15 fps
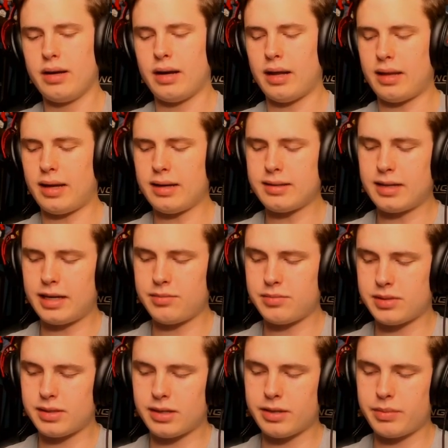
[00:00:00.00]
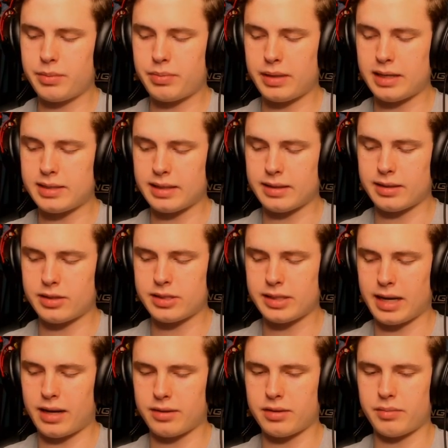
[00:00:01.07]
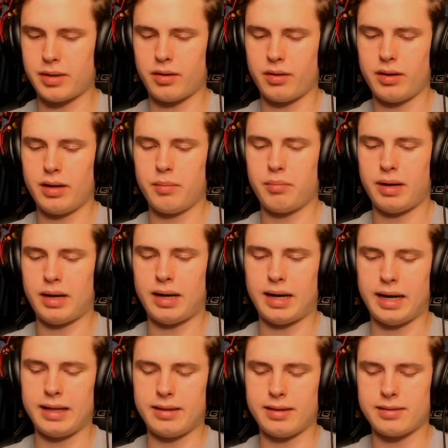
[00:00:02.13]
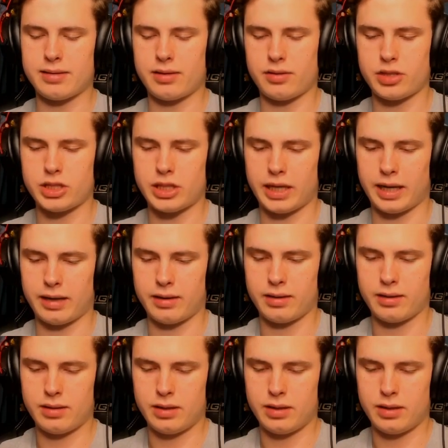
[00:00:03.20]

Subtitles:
a lot of times they're going to be placing their skeleton barrel behind this little chain.